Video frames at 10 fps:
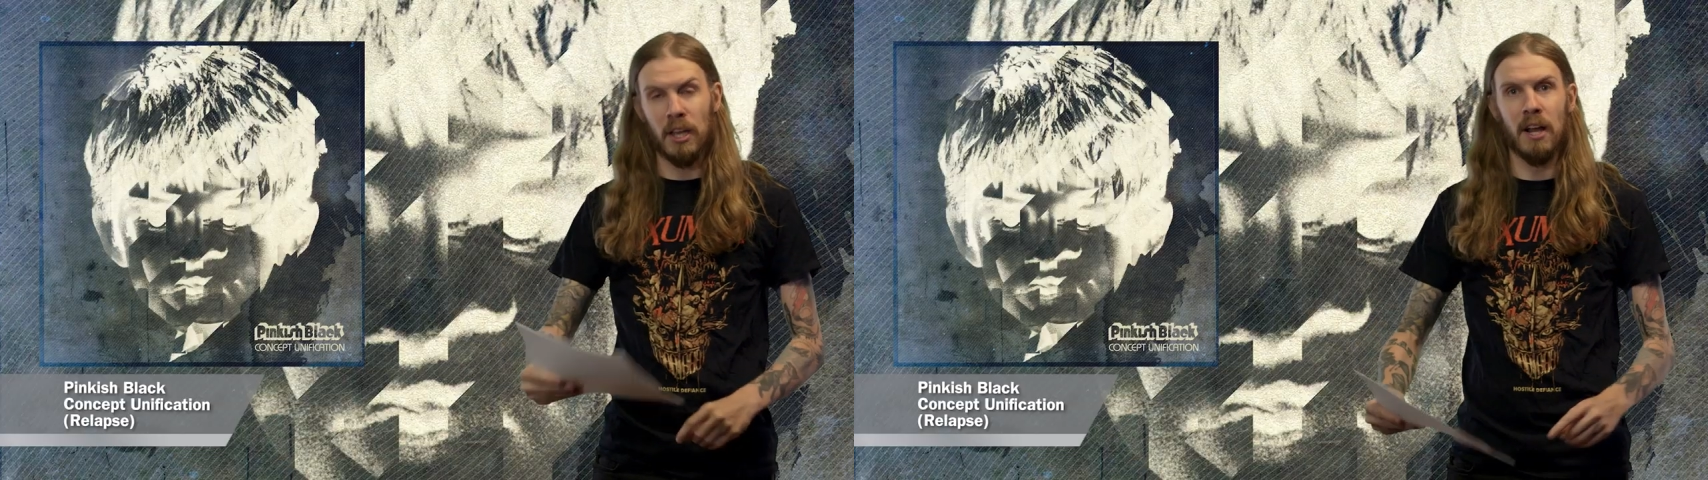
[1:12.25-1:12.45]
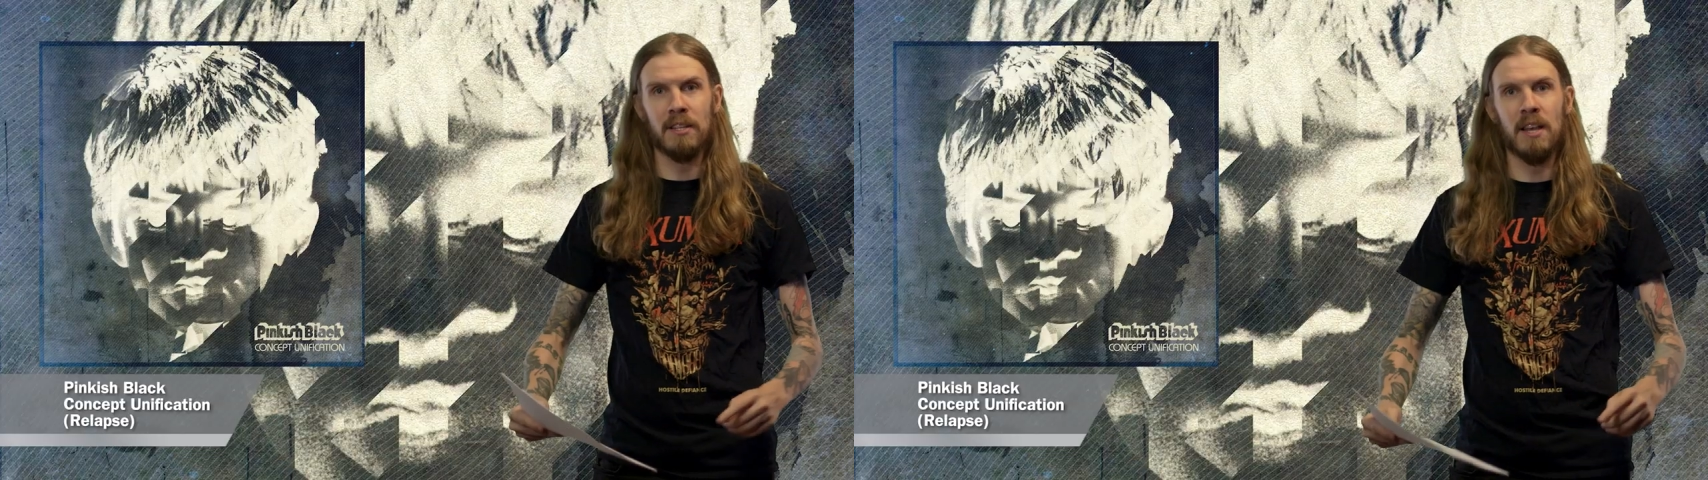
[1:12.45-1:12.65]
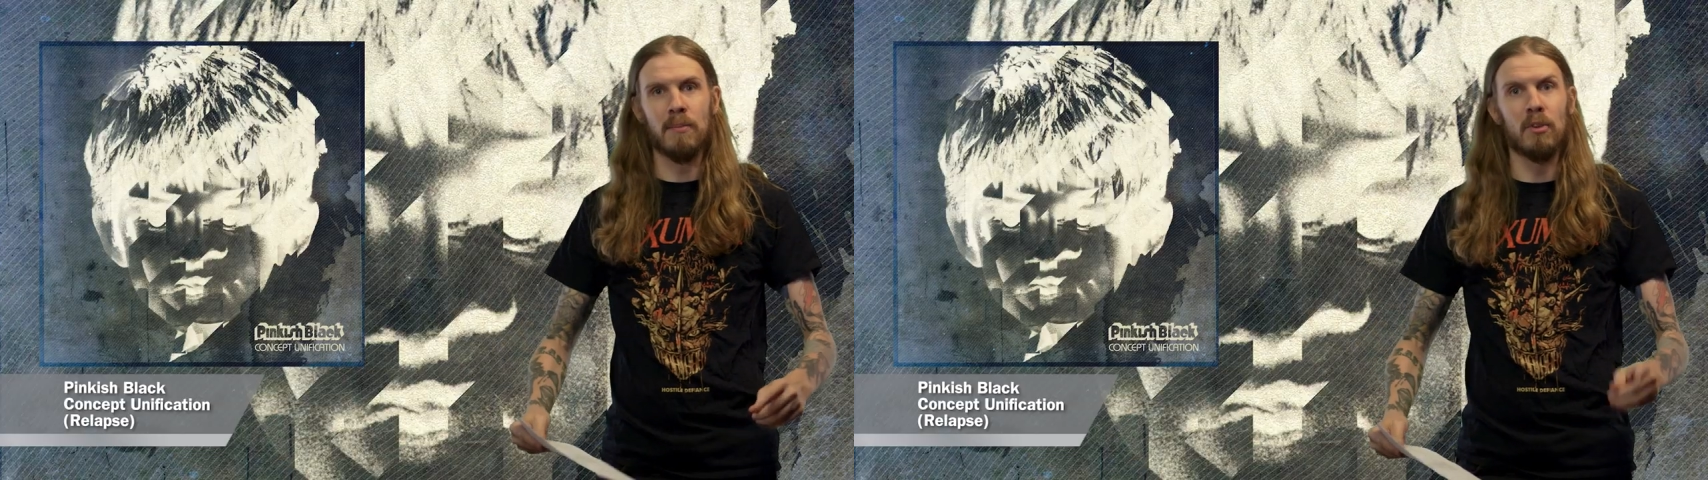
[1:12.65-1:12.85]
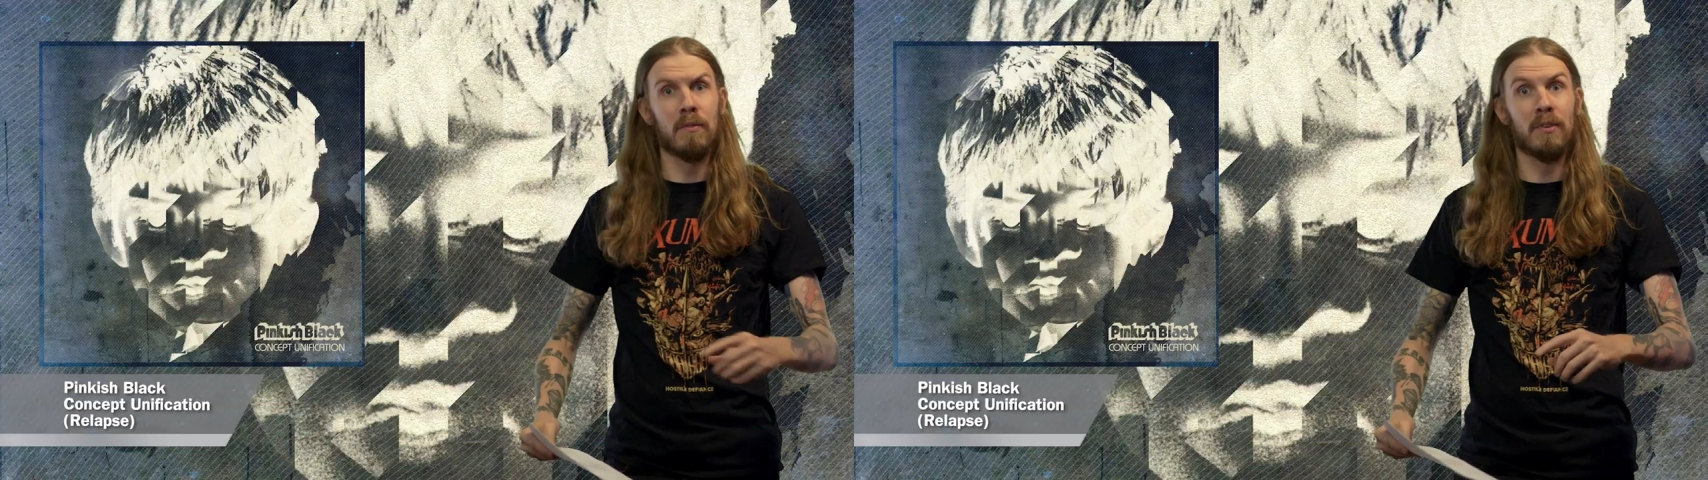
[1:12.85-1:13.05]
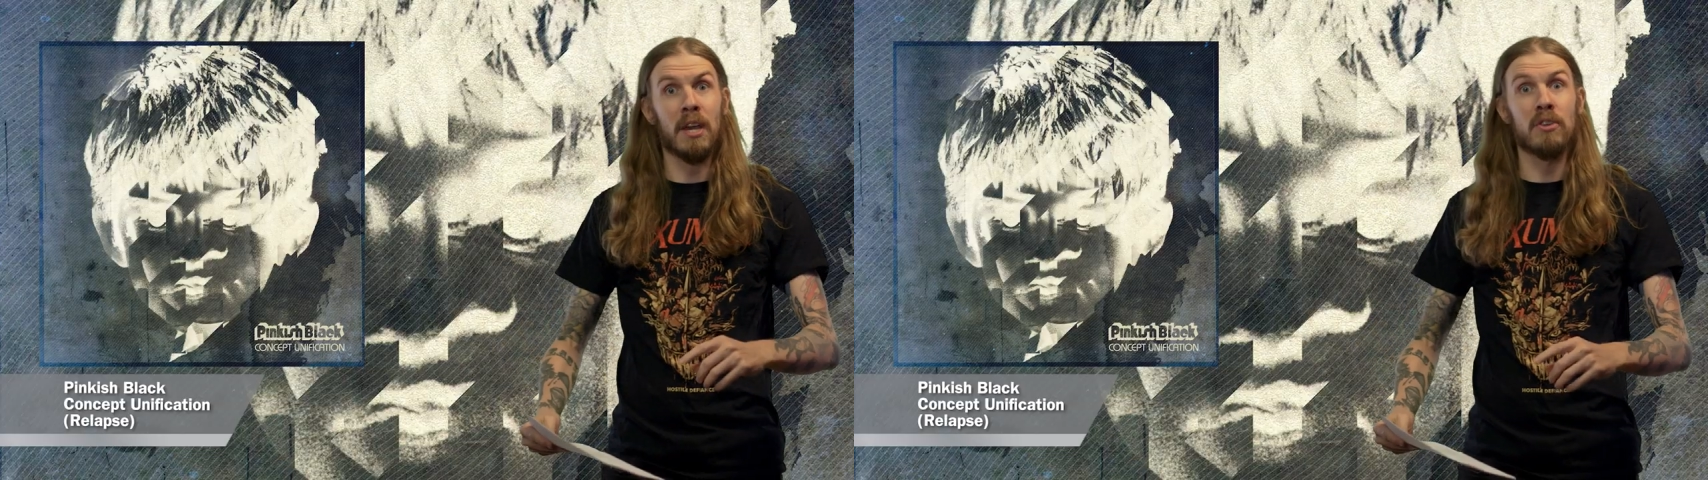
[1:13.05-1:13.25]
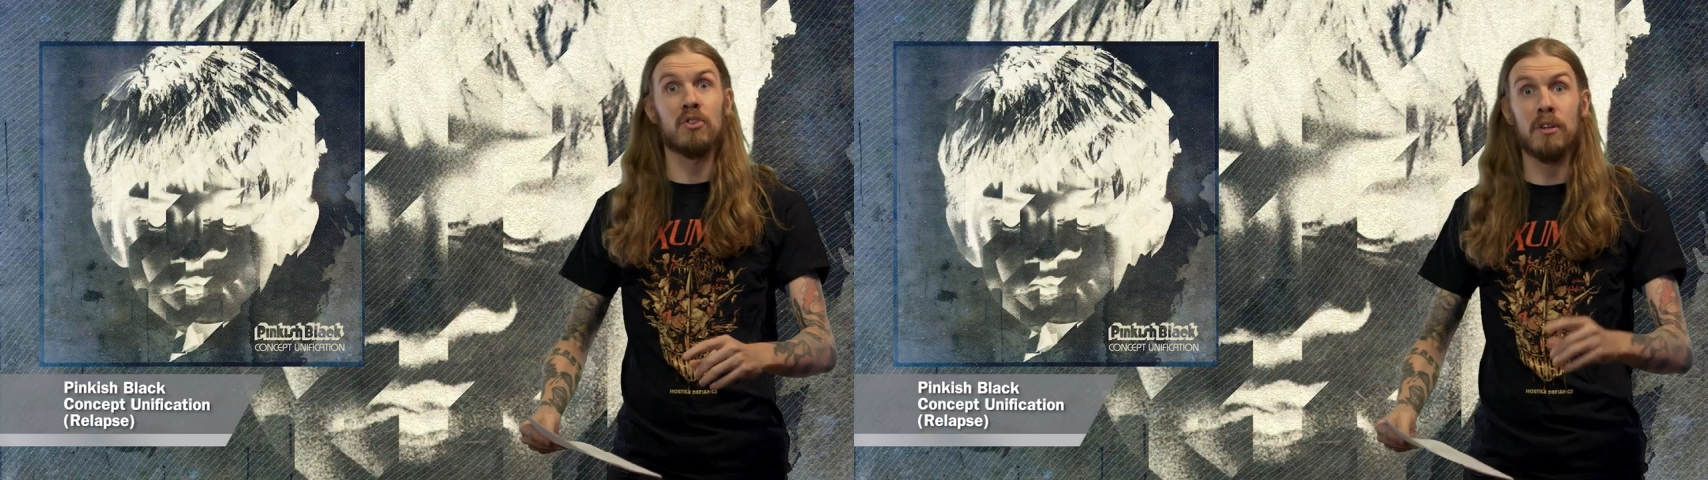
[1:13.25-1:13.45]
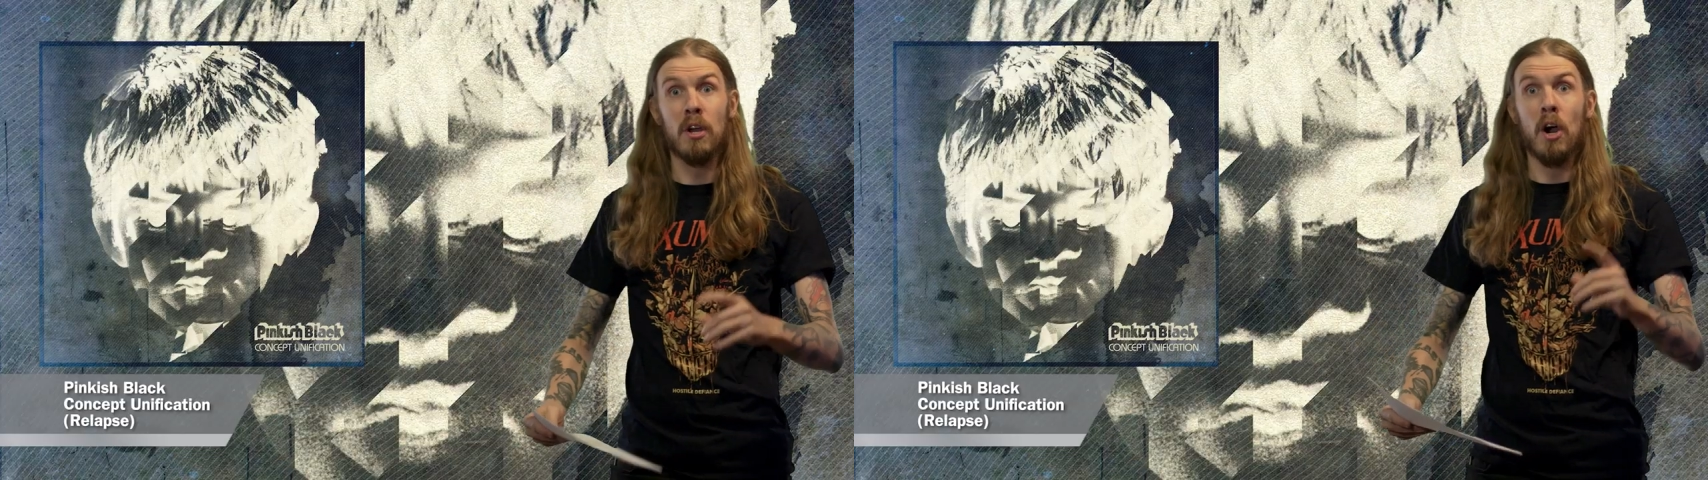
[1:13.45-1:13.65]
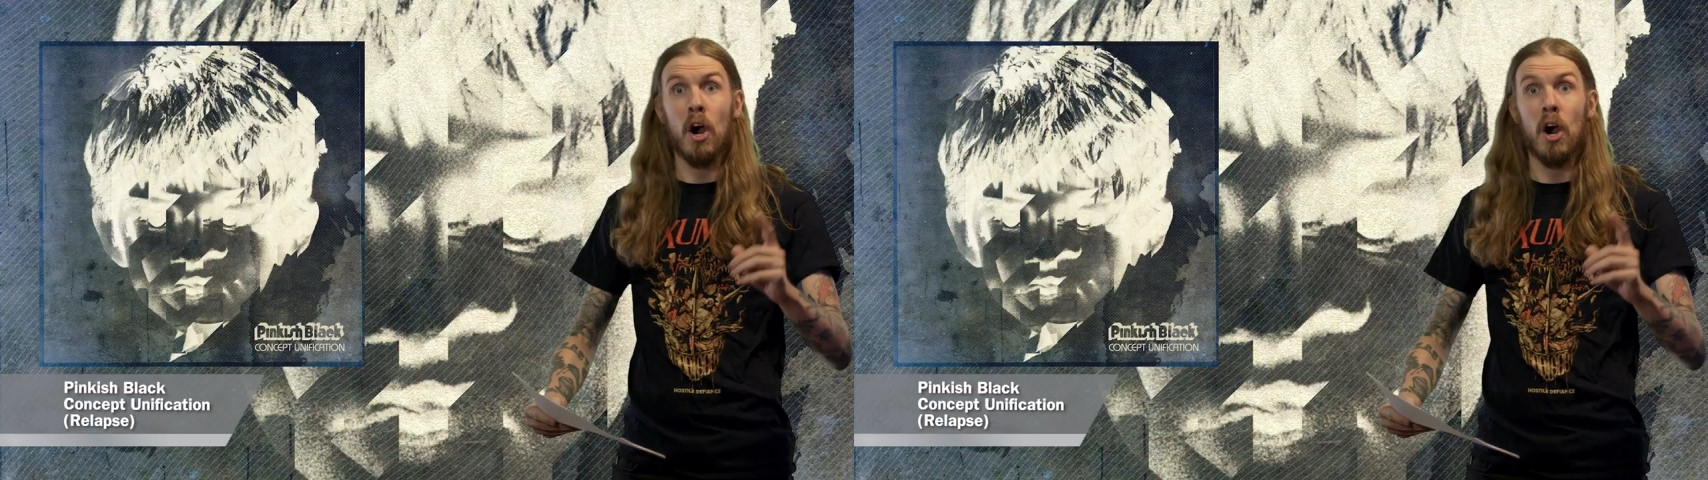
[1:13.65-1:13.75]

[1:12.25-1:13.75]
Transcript: Concept Unification